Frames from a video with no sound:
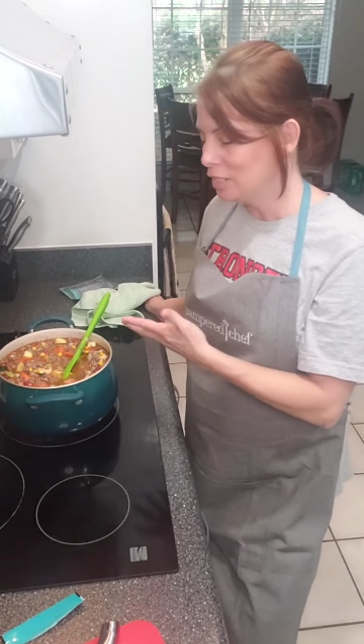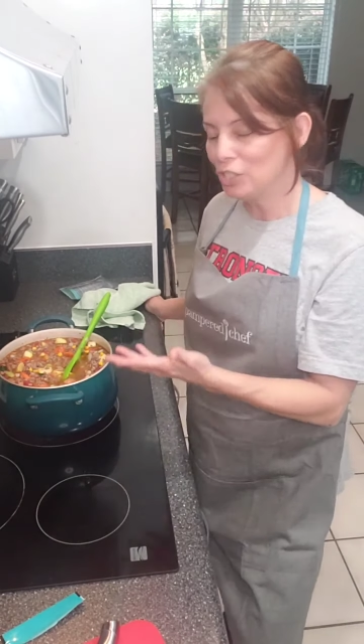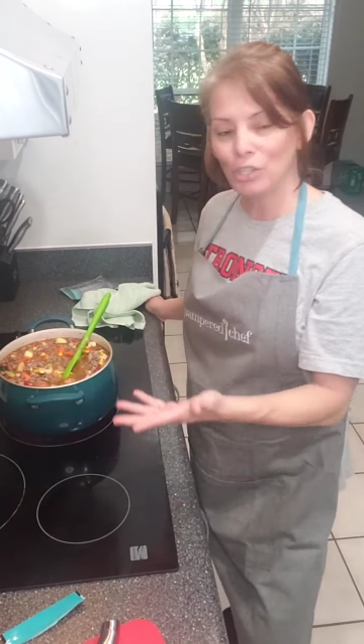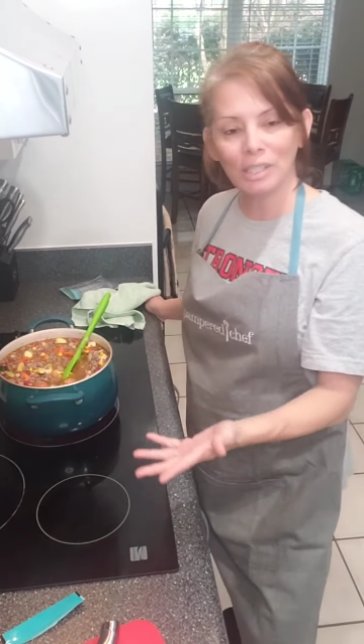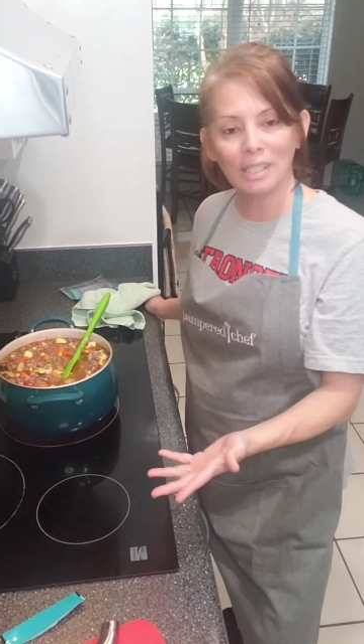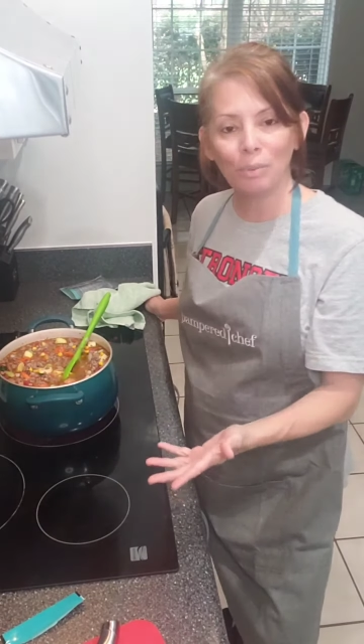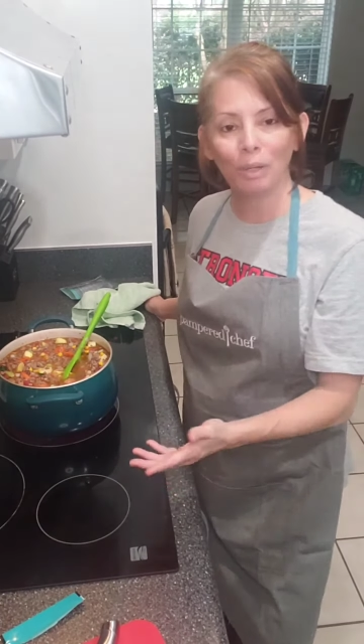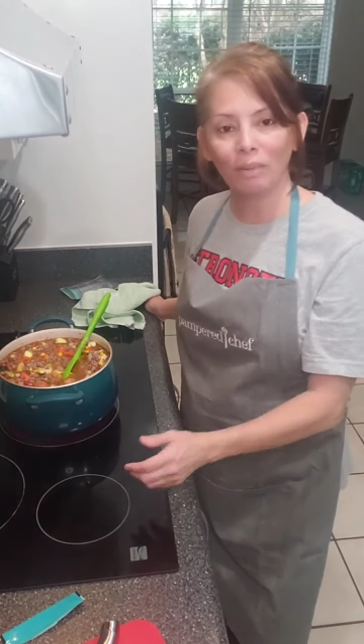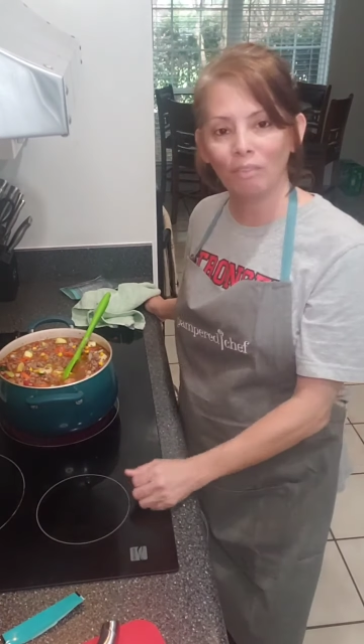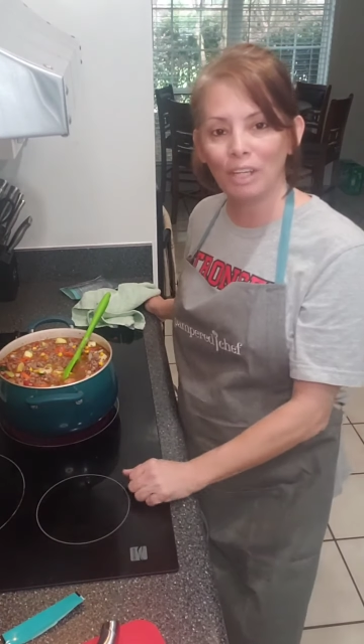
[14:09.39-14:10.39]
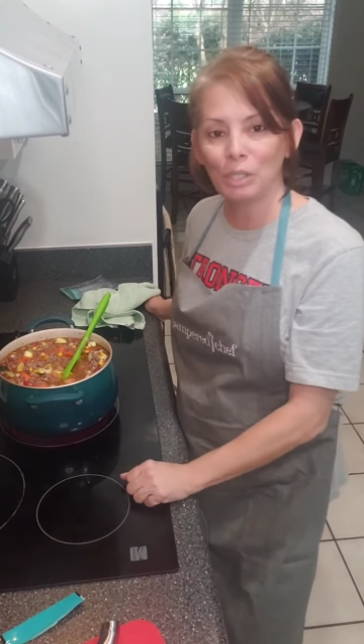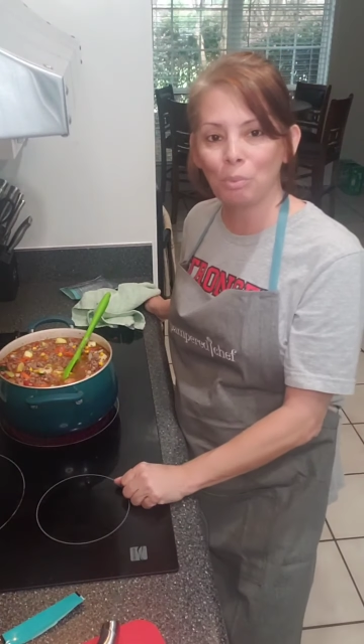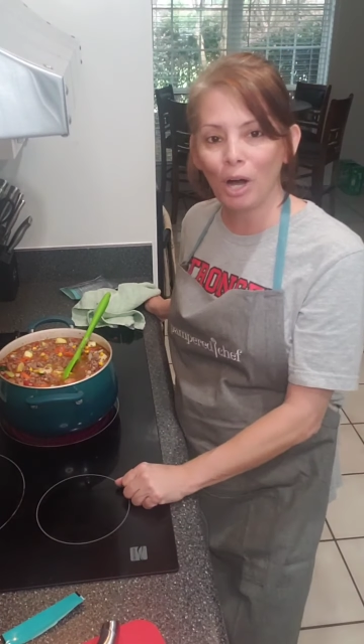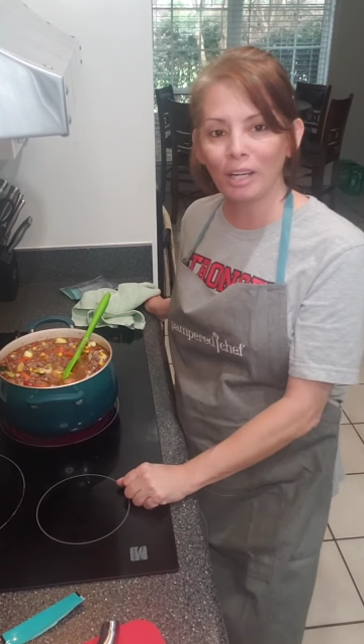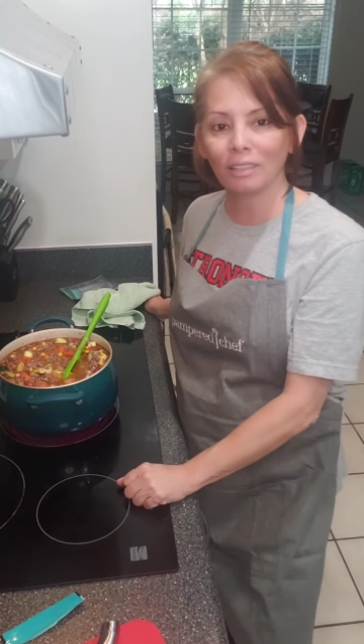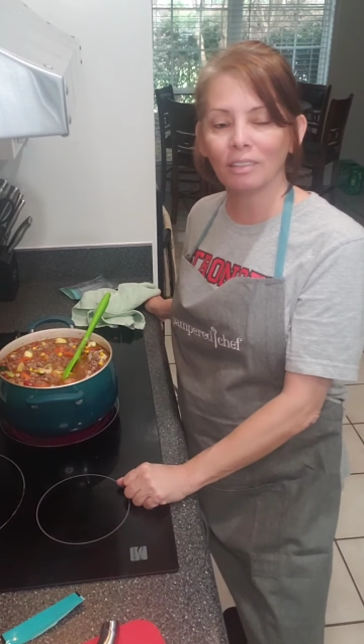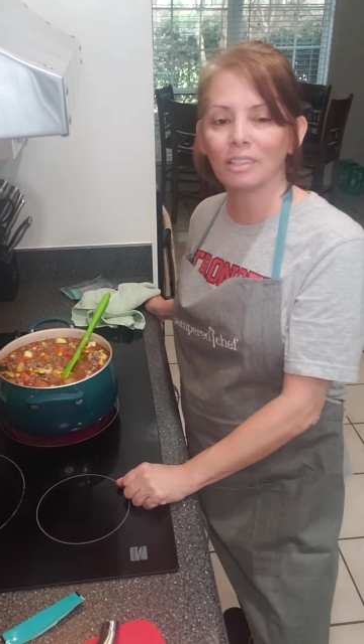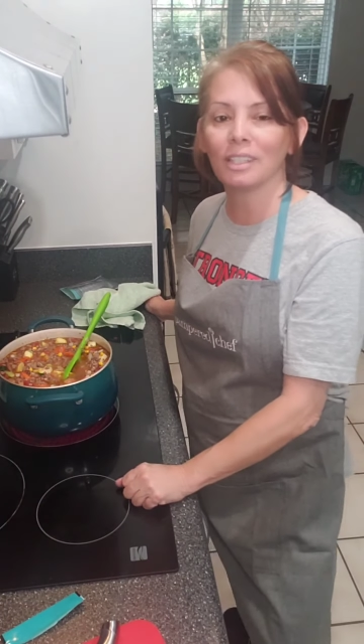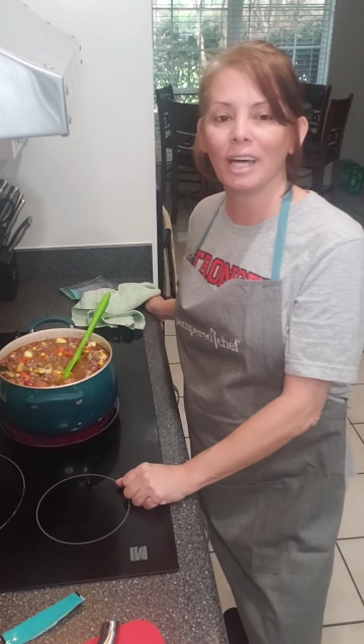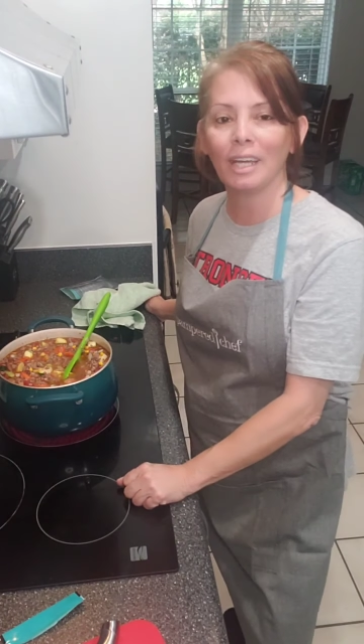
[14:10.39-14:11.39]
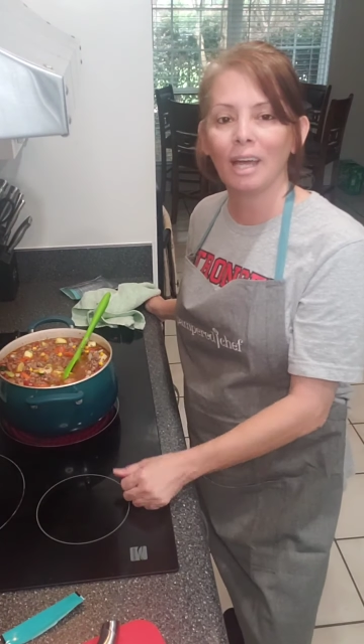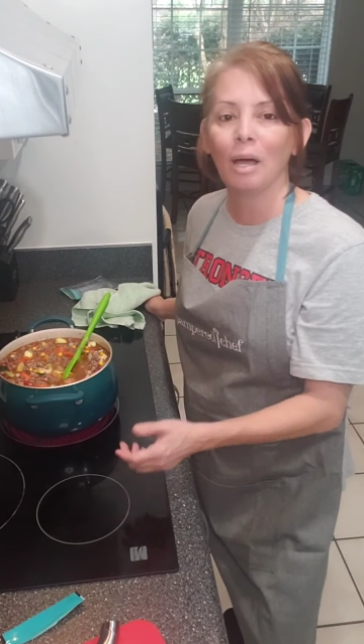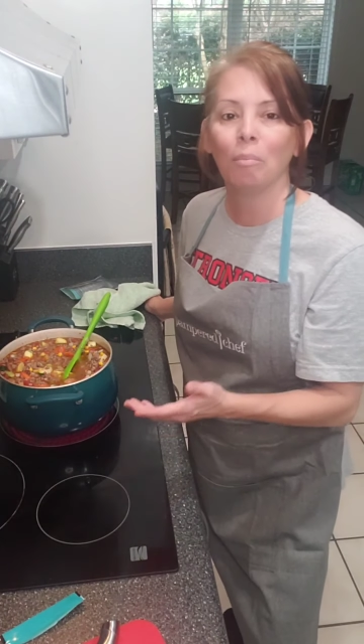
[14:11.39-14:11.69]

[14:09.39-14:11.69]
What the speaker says: so you can see what the finished product looks like.